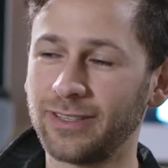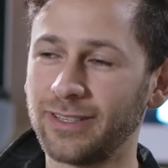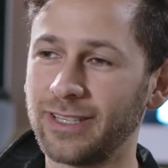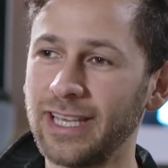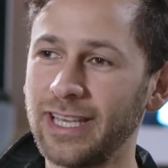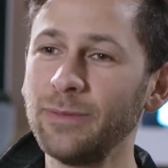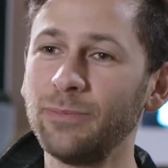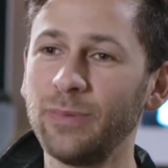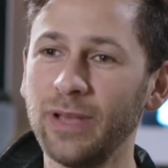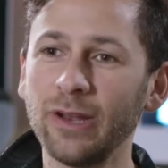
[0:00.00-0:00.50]

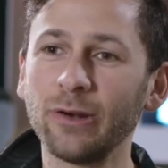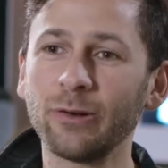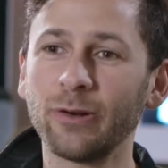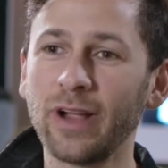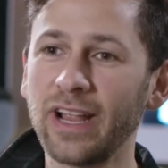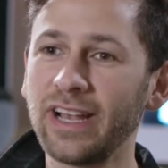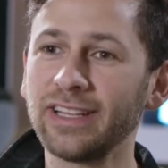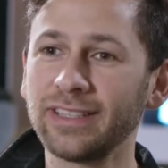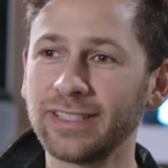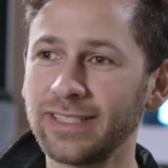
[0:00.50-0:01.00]
keep
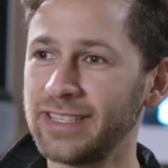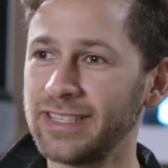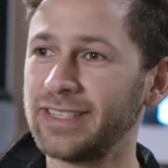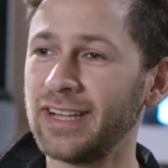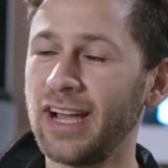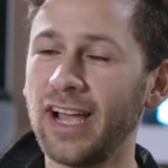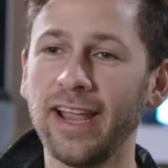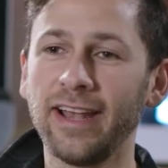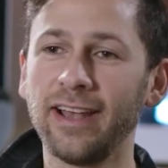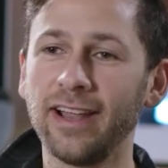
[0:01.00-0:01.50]
iterating the
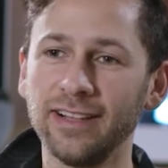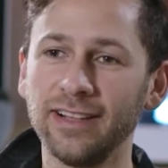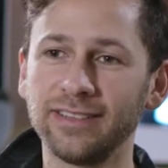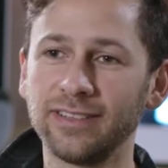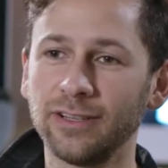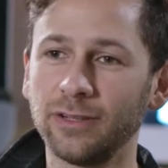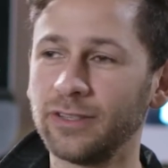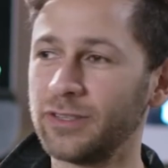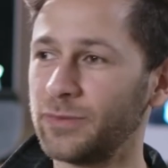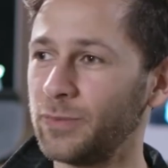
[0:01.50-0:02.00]
design
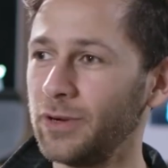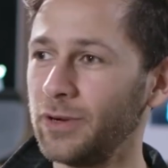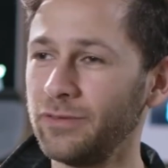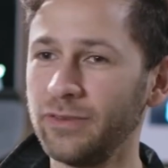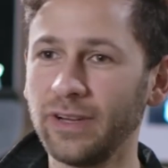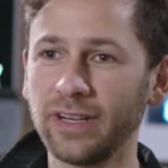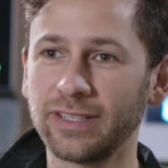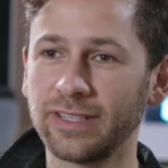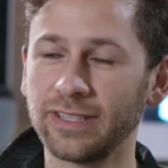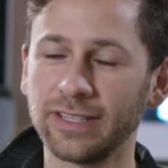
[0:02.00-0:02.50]
until it's
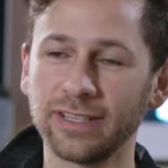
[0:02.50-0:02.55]
perfect.